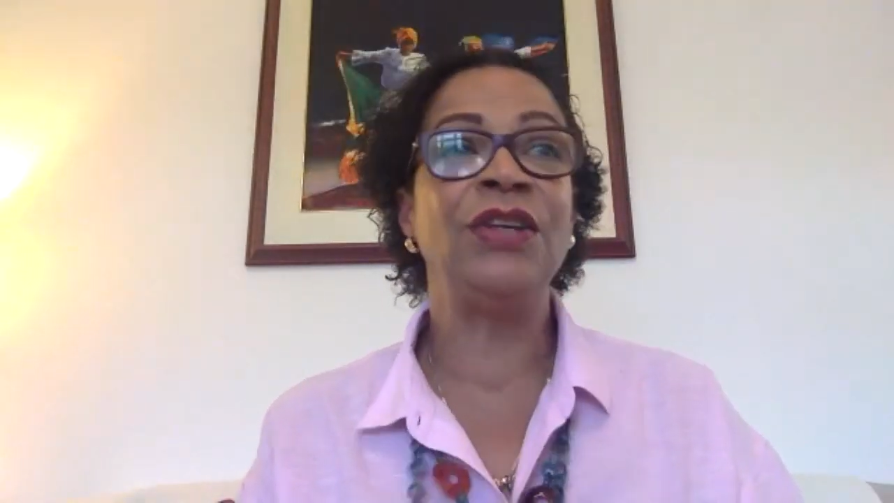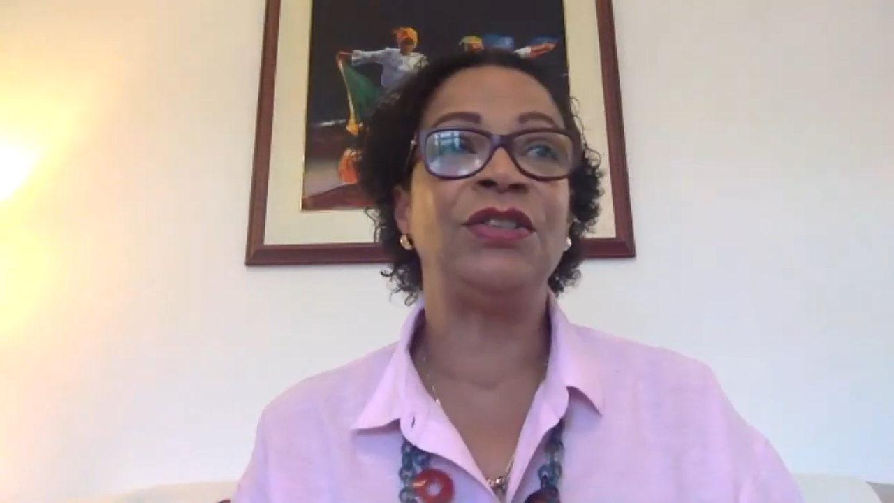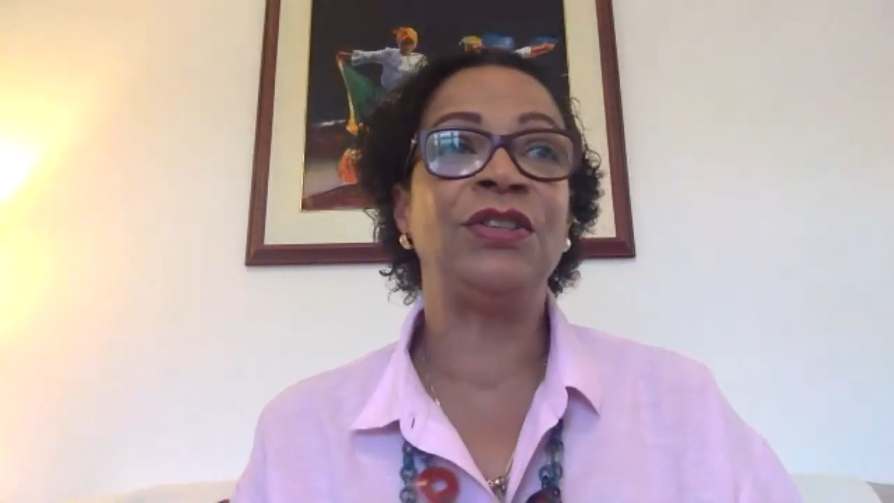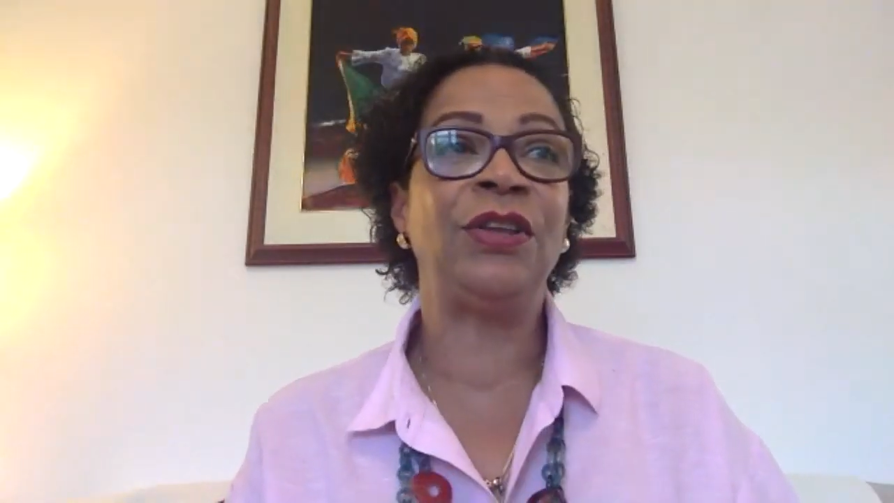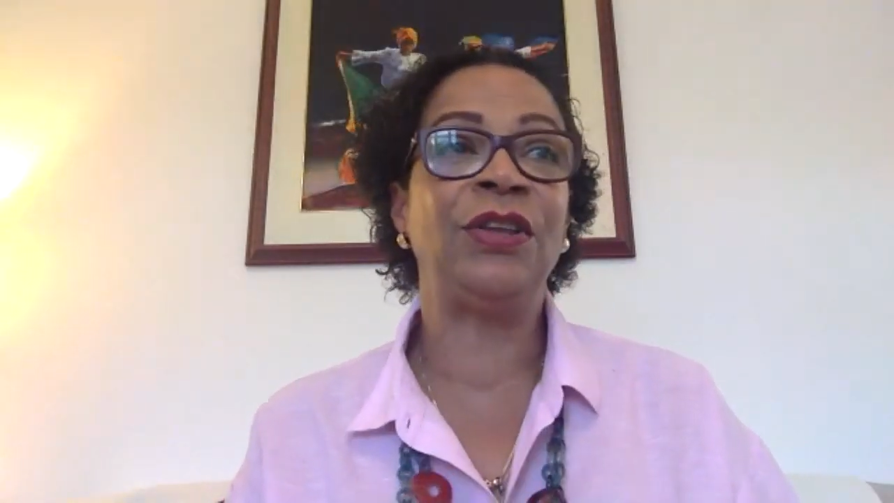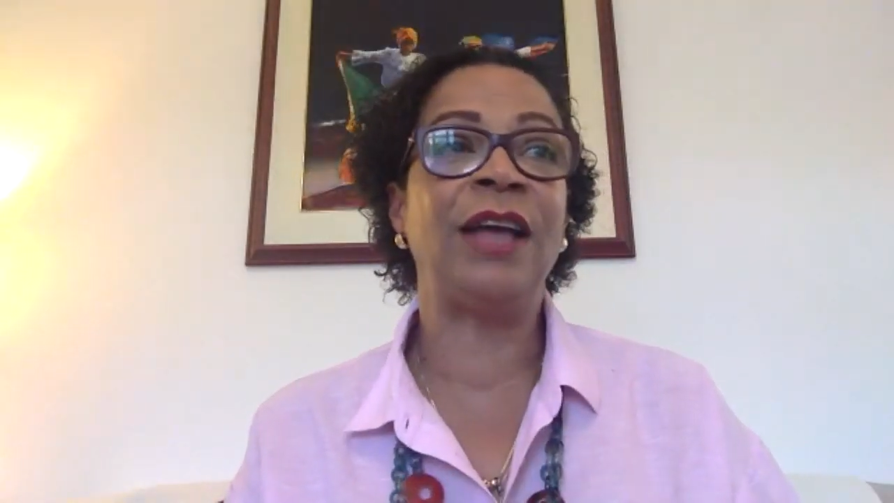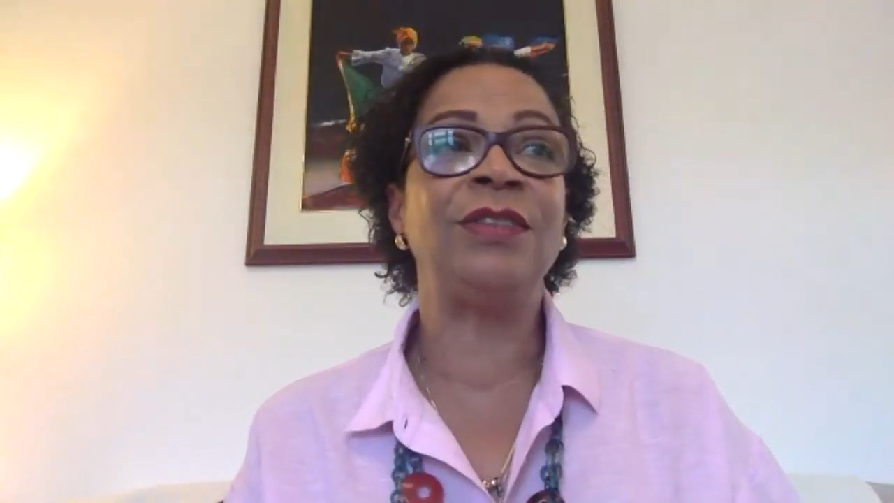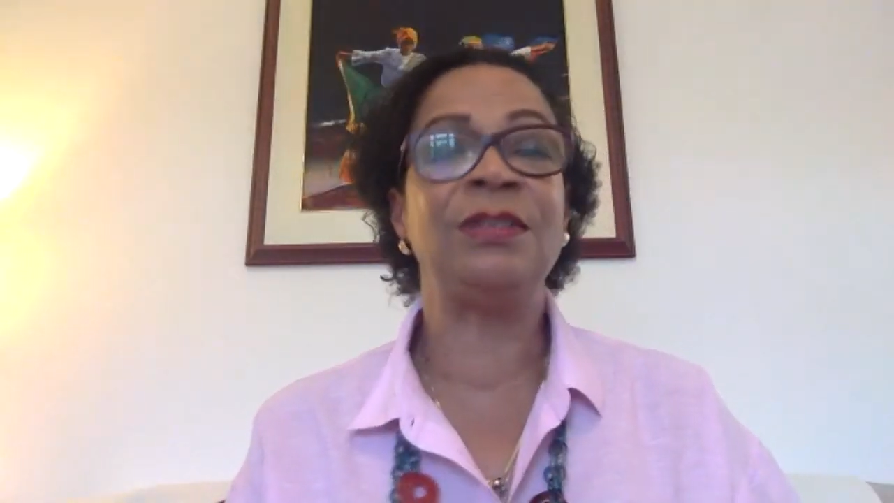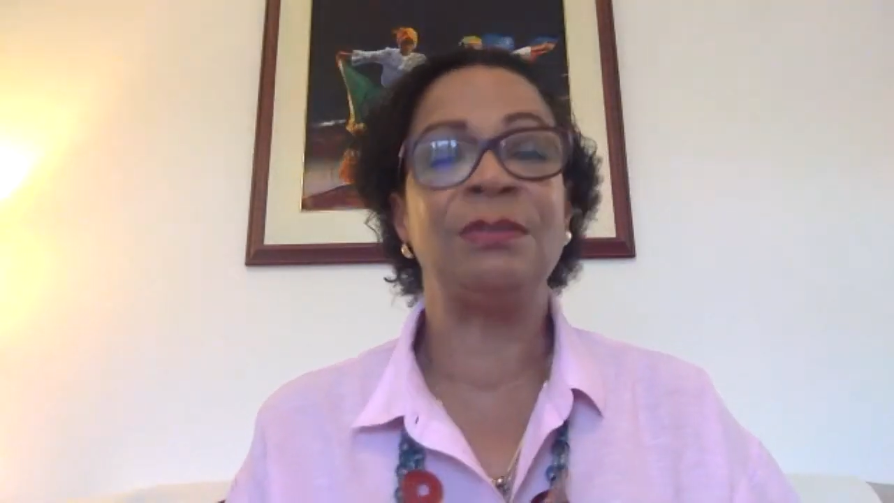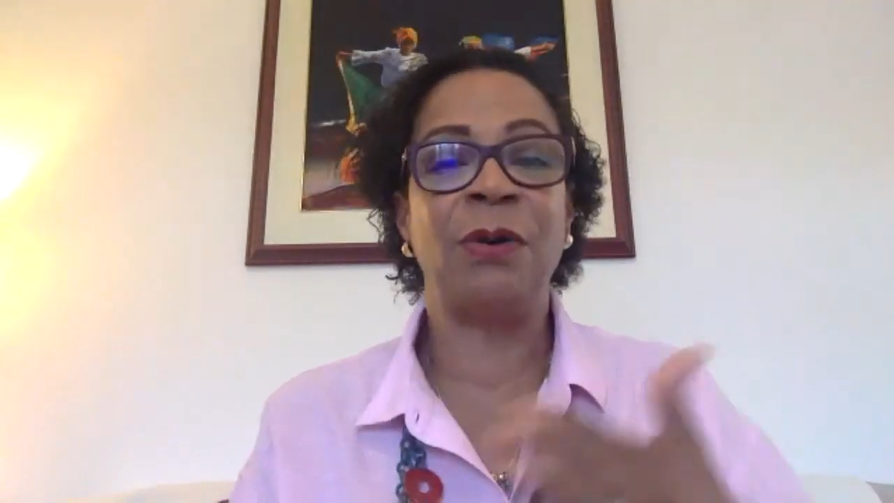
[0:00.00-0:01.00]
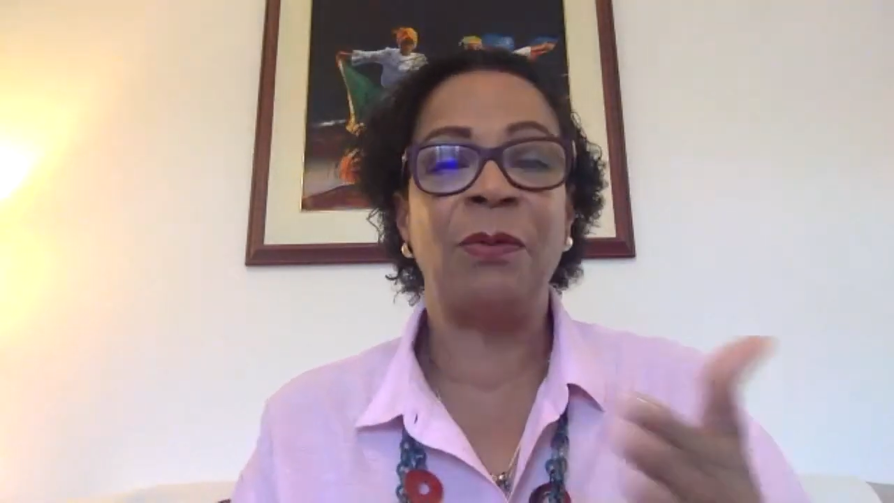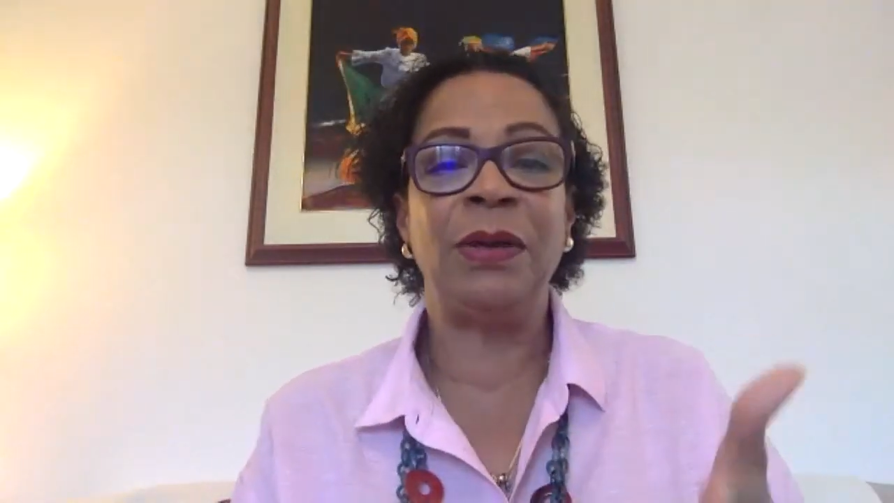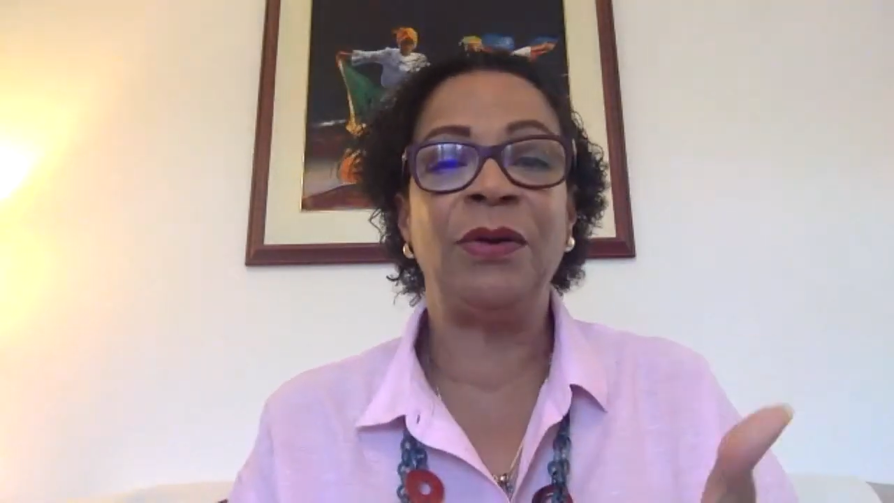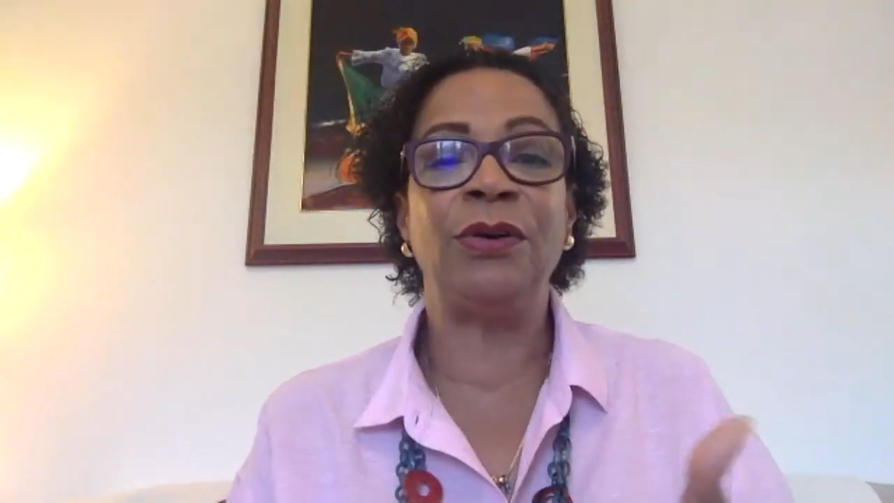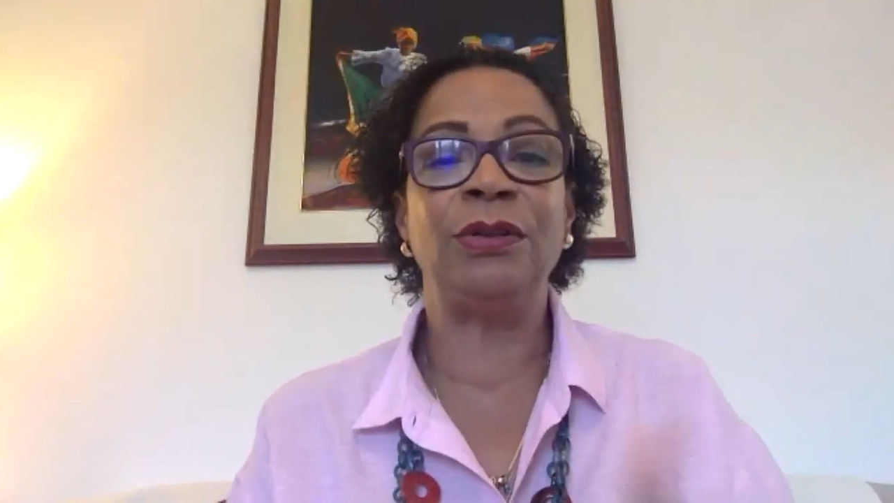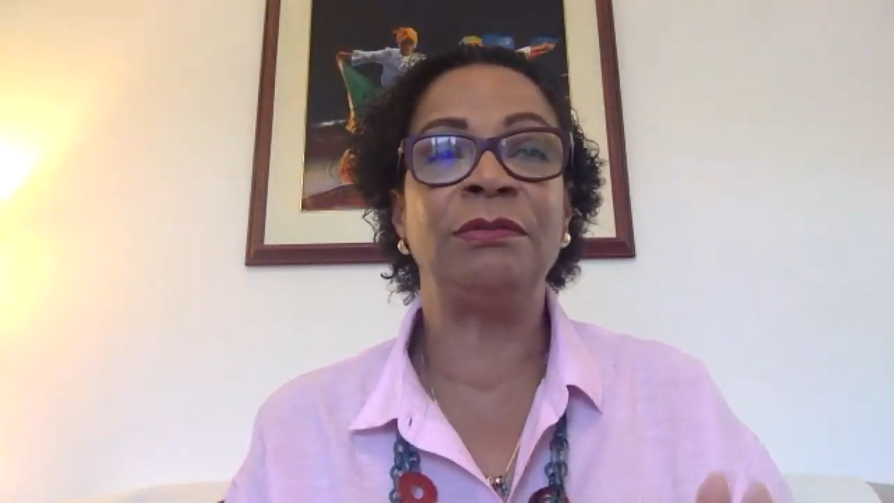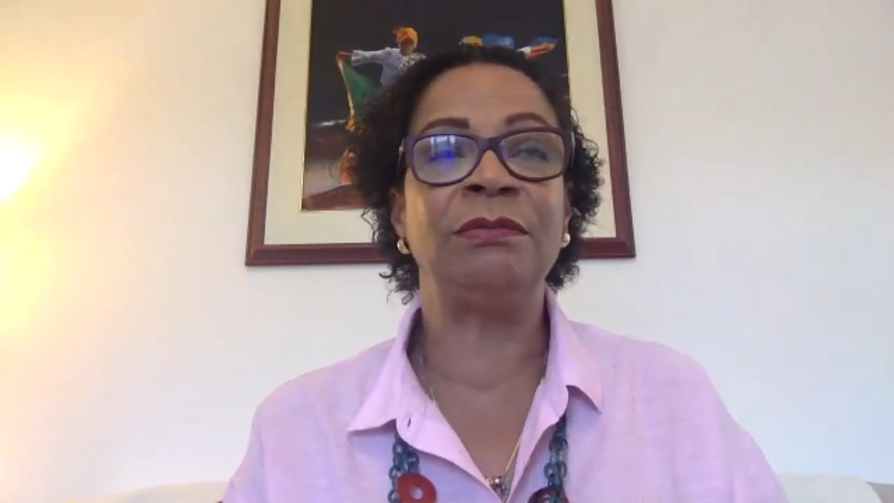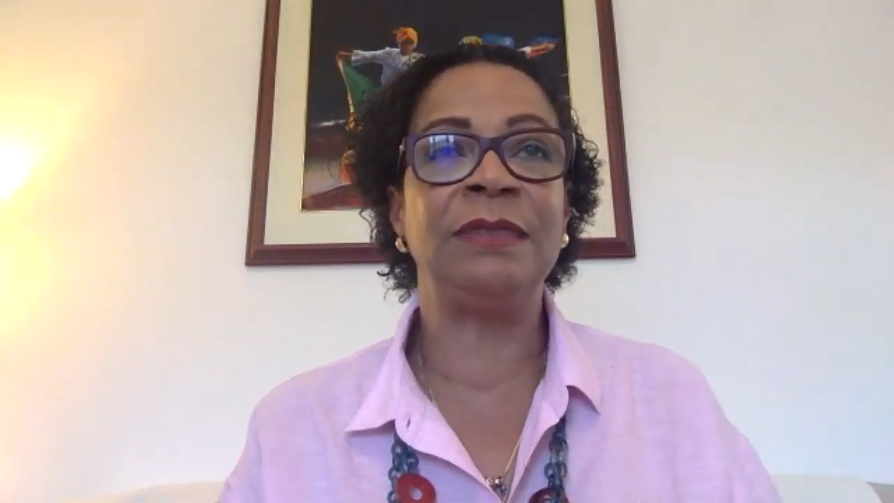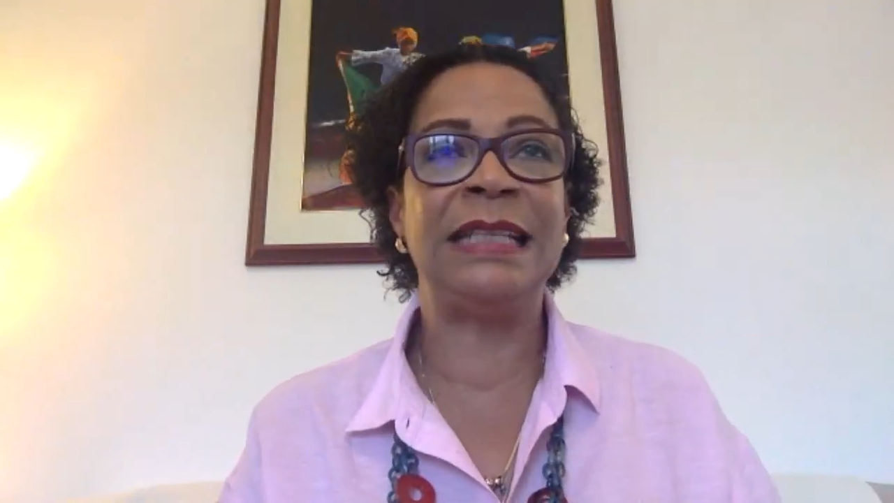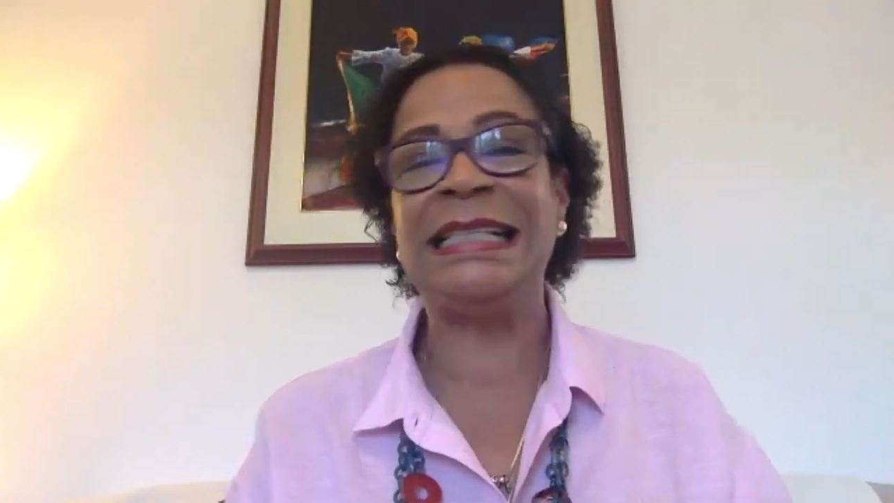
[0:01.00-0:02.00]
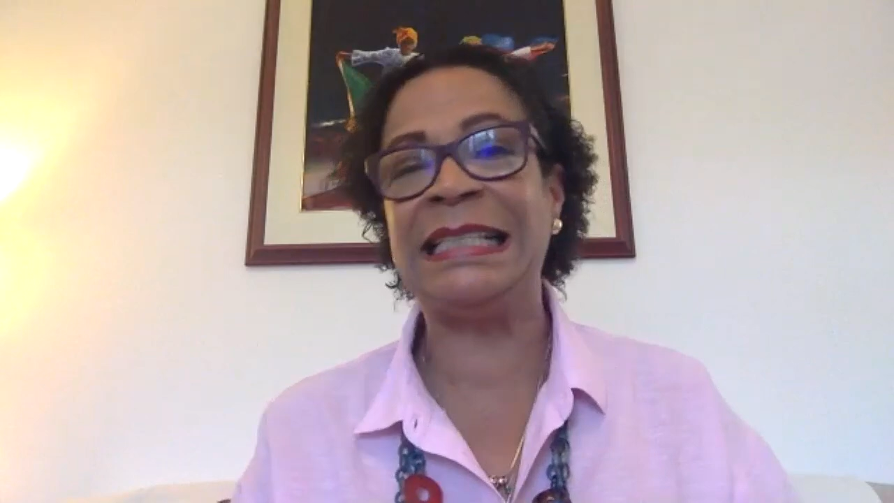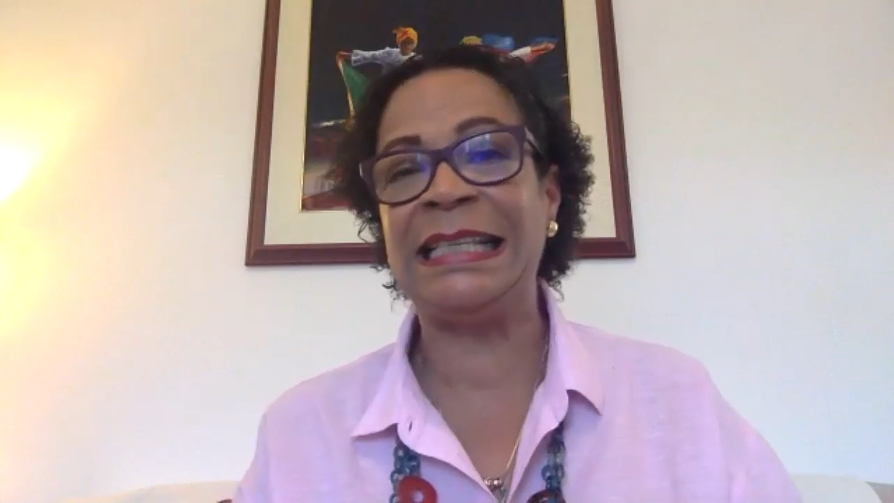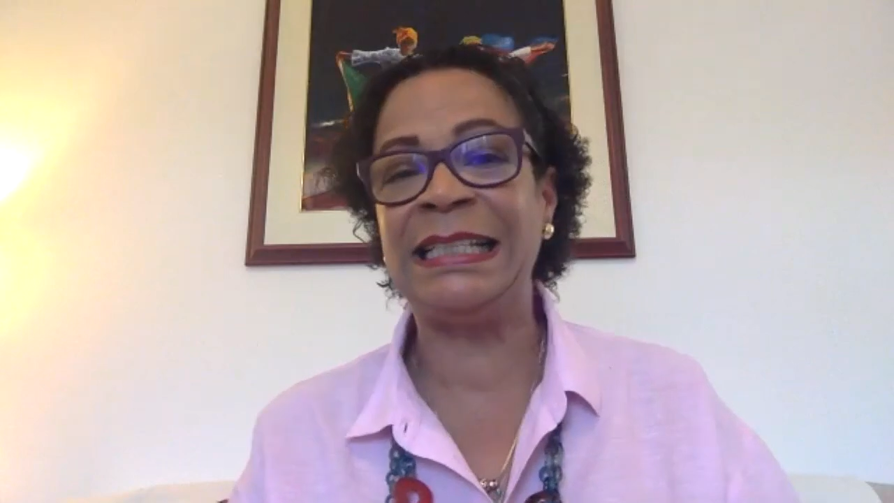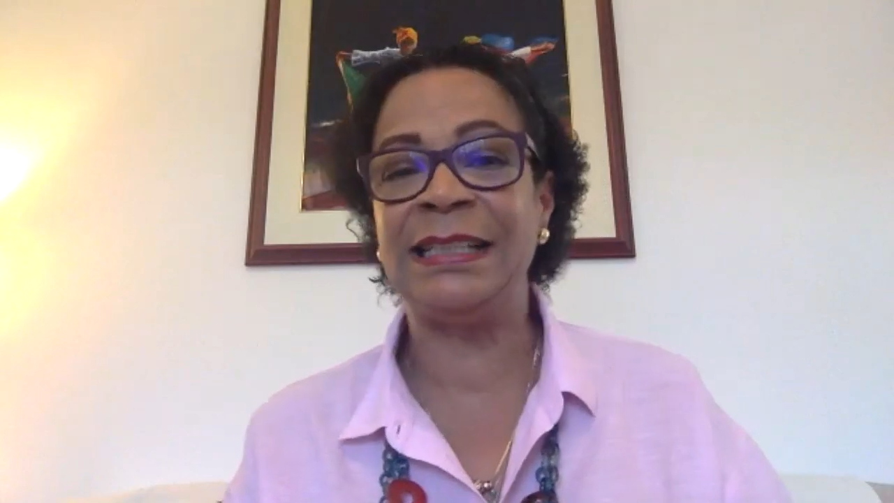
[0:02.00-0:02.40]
So that's what we call TC,